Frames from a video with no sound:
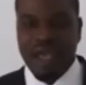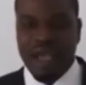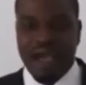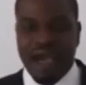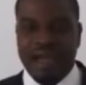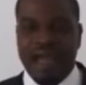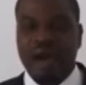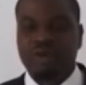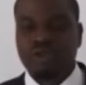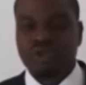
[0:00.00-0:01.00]
and
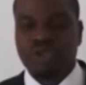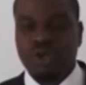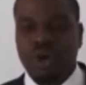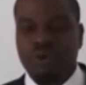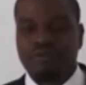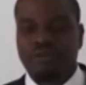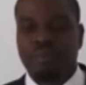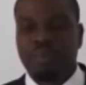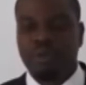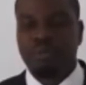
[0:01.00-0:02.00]
how to solve the
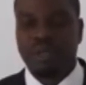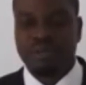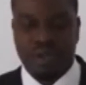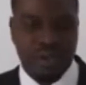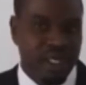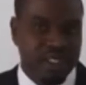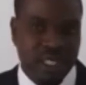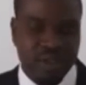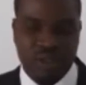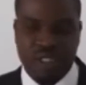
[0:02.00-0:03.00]
problems
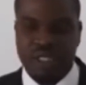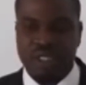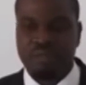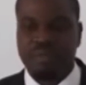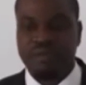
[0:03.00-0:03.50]
connected with it.